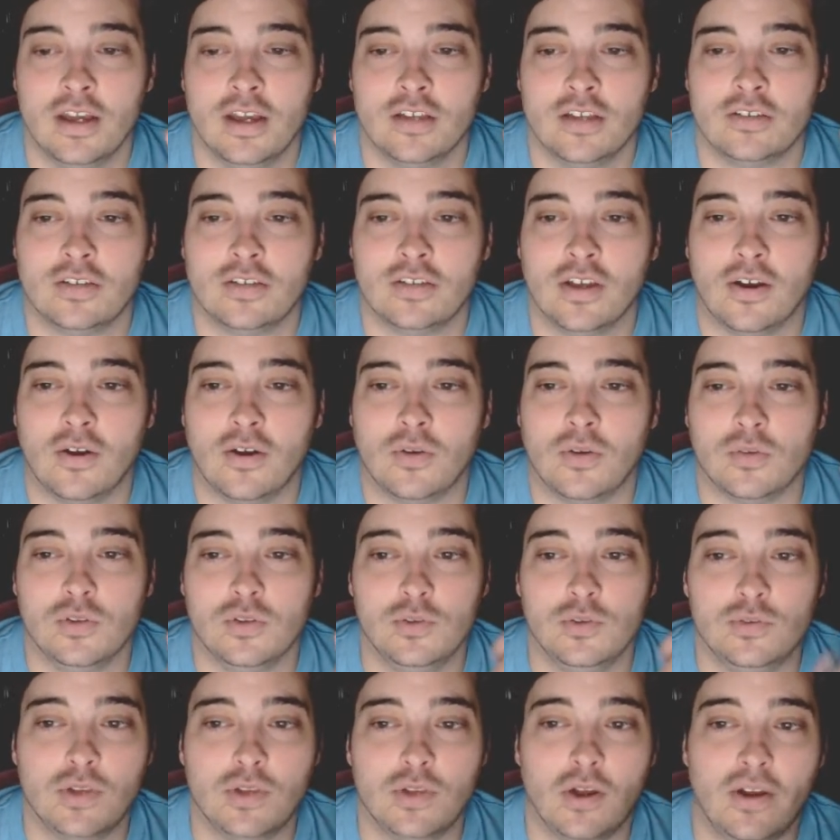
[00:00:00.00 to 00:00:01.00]
So
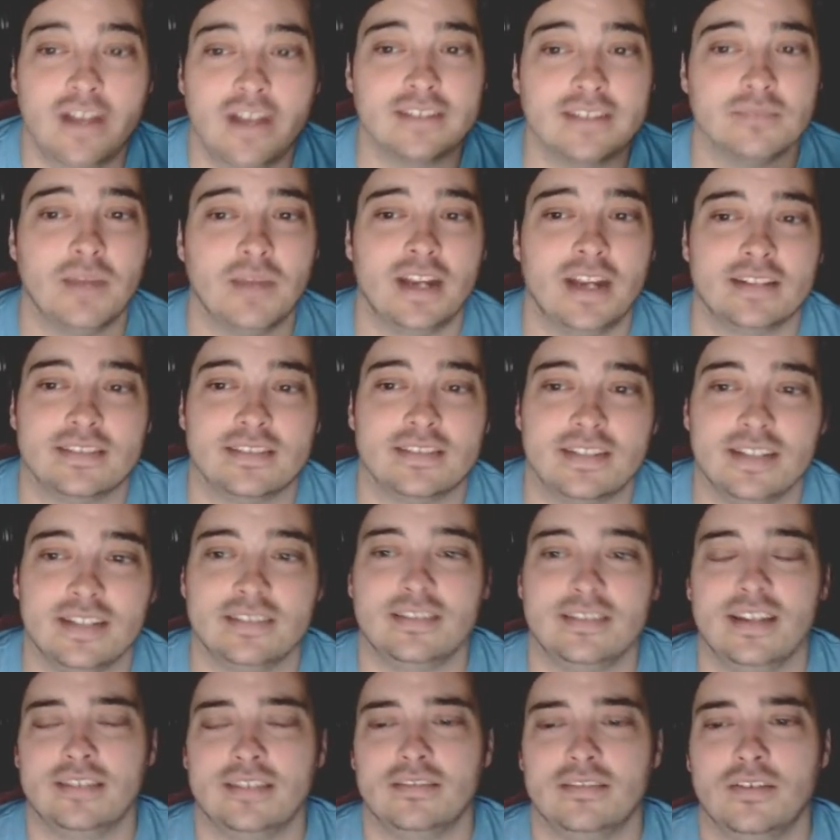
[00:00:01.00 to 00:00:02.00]
Utah has a minus six
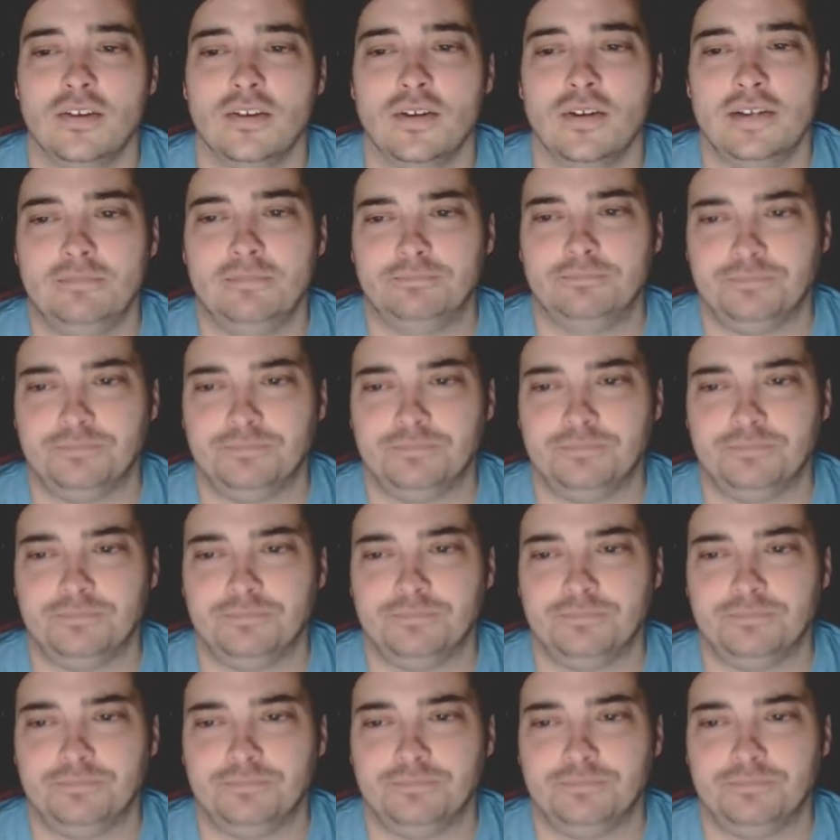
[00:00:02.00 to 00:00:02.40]
next to it.